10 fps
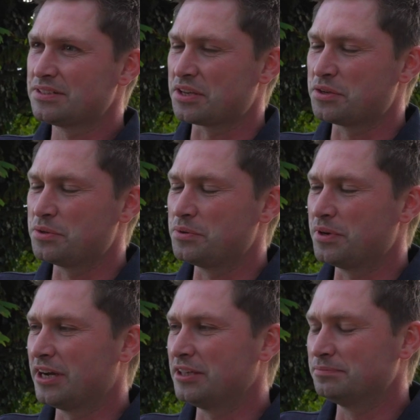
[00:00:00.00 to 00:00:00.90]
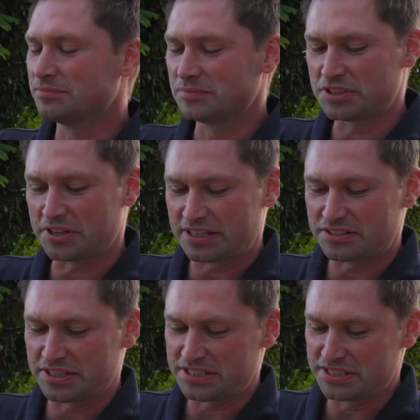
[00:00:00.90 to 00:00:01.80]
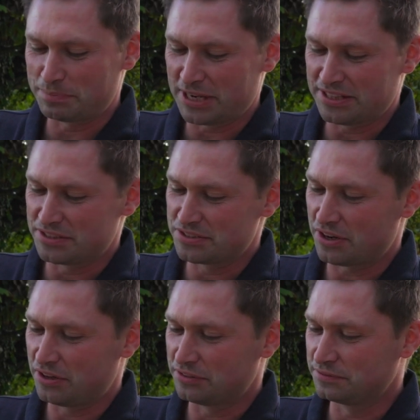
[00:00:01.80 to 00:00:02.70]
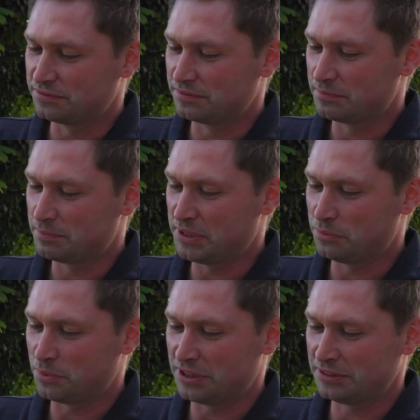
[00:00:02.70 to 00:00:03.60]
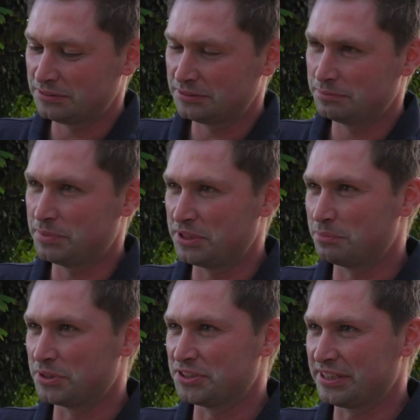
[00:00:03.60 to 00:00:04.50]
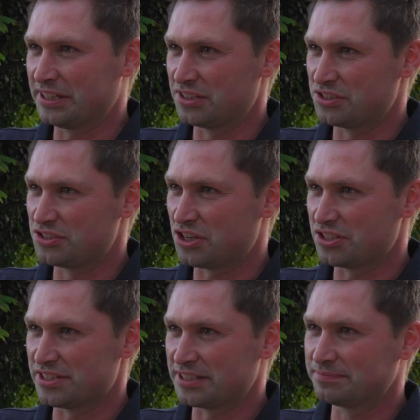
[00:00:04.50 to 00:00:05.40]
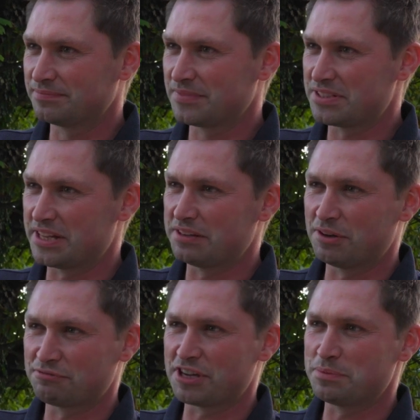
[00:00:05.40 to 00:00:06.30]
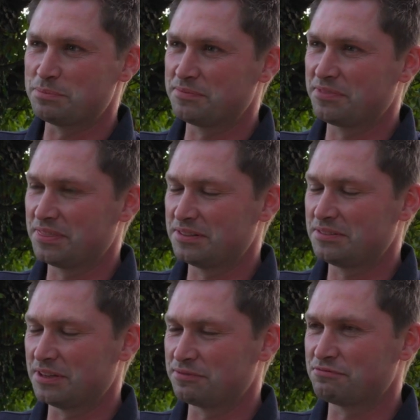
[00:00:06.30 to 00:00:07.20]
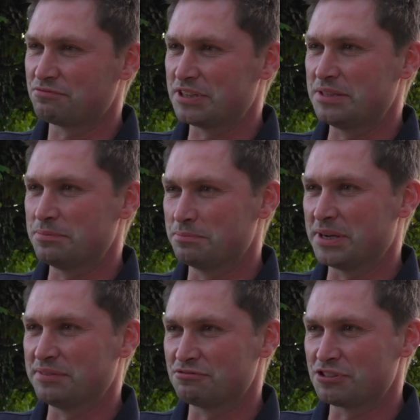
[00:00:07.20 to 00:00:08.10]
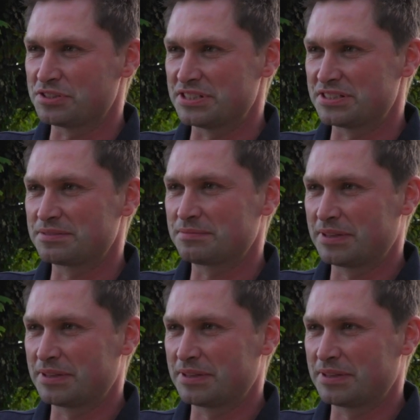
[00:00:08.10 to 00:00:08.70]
So this is a blend of Pinot Noir, Pinot Meunier, and Chardonnay. So they're our three main varieties.